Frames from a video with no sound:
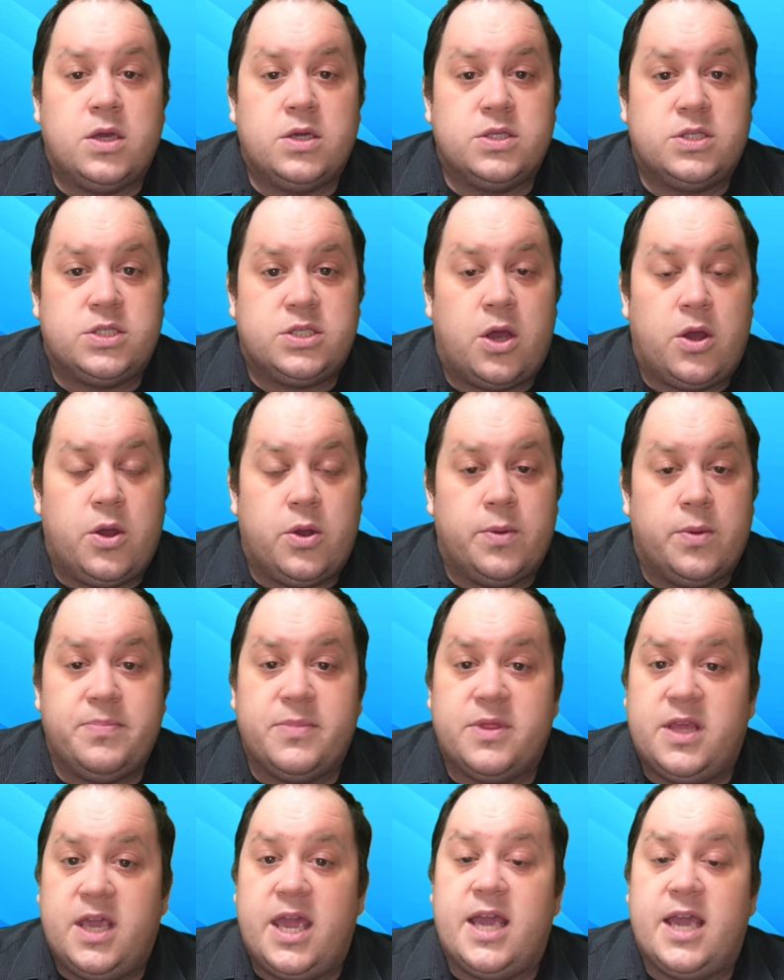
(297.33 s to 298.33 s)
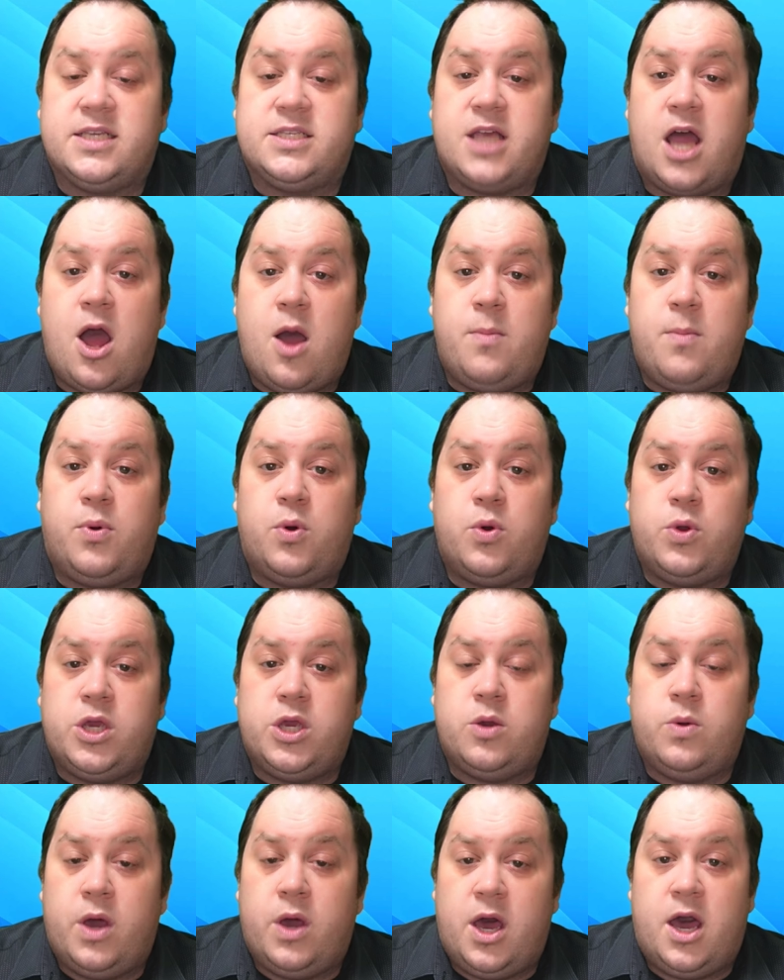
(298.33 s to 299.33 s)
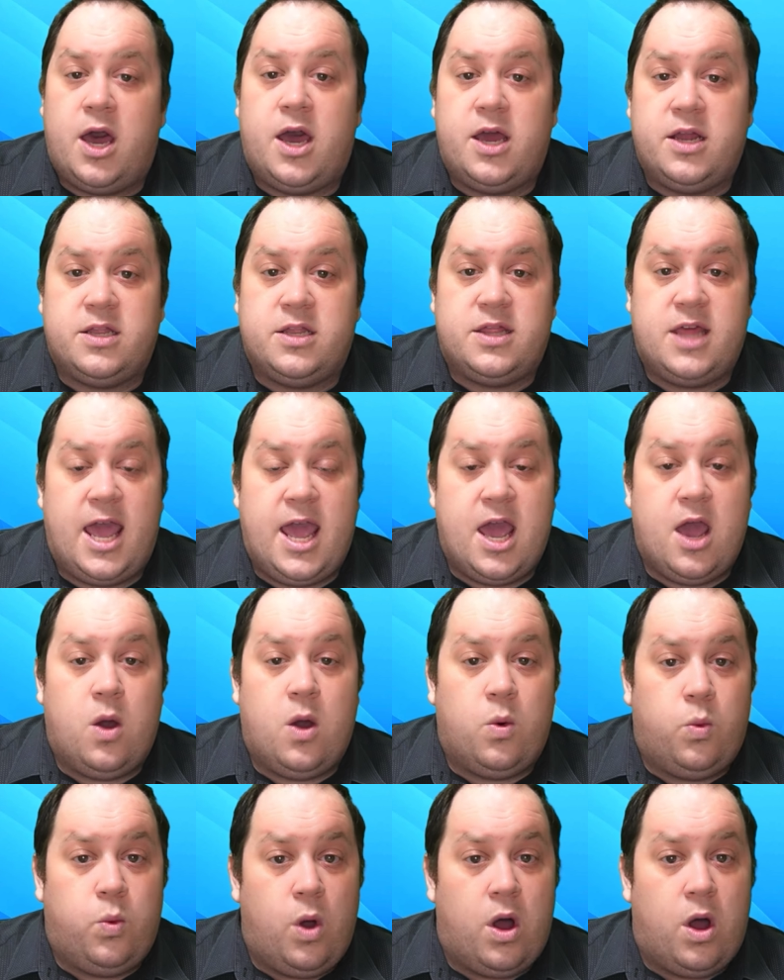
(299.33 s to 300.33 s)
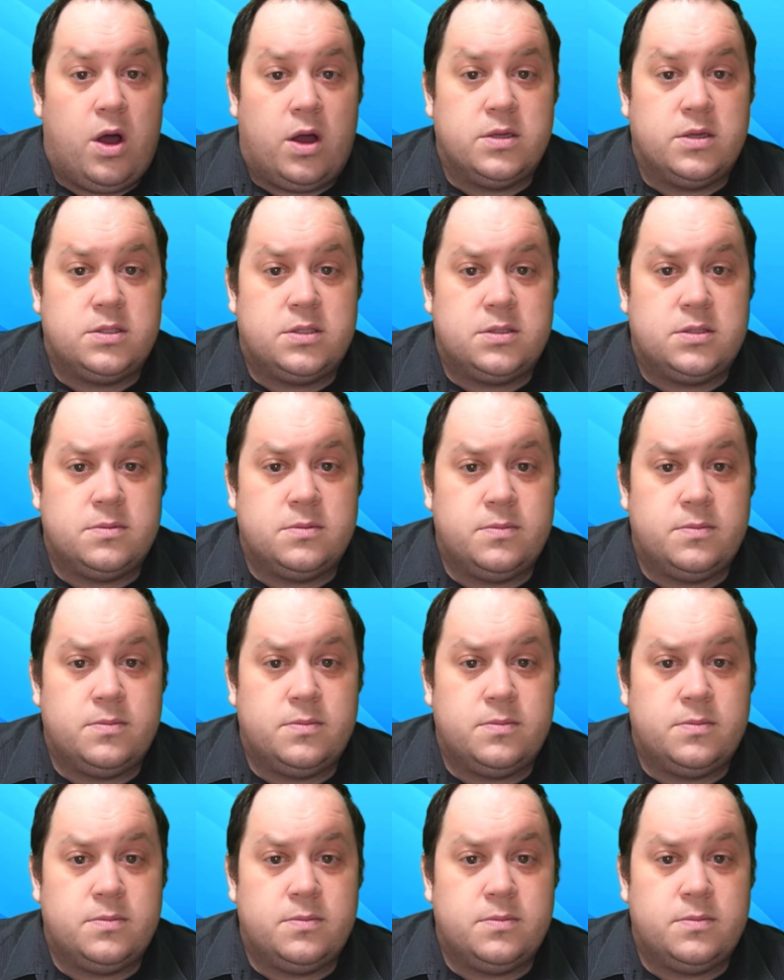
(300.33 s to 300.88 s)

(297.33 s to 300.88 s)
So, the example you heard there was,